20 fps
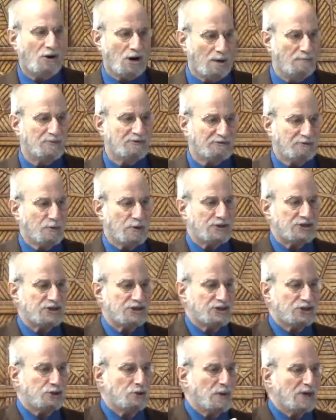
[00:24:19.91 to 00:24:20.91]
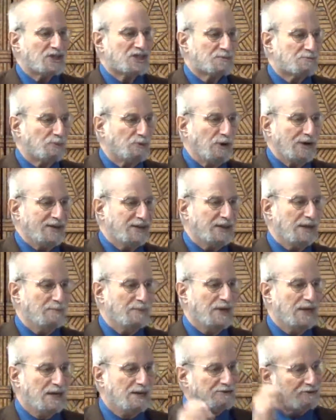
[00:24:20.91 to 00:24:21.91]
armed forces to exploit them
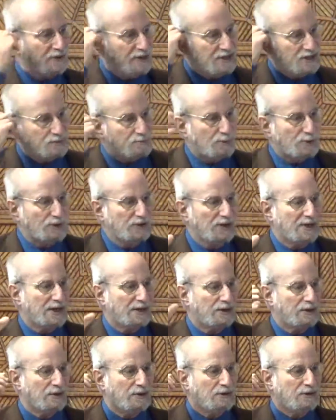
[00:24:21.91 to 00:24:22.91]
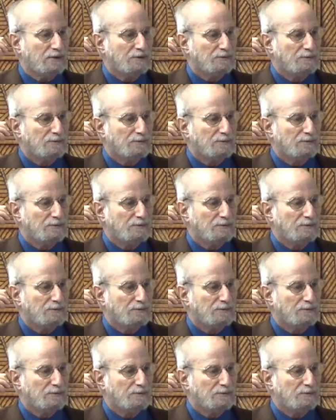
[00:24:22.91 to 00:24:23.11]
for this political